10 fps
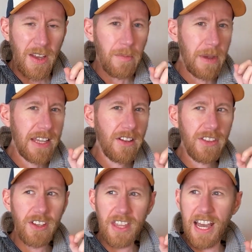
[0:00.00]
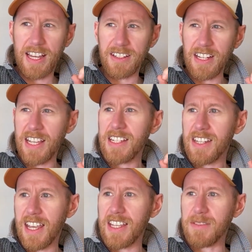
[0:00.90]
Ben, on the other hand,
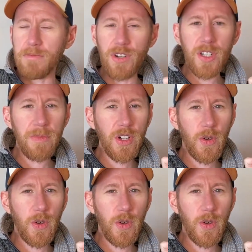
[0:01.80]
he's much more